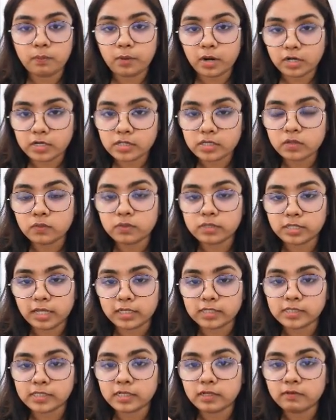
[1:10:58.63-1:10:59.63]
parcel was
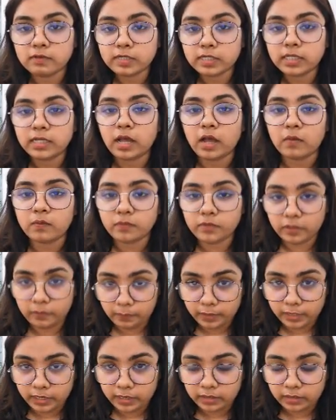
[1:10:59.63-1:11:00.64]
accelerating up the
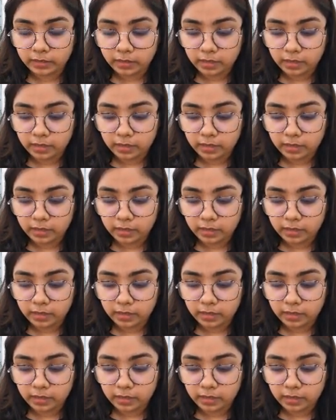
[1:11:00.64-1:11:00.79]
plane.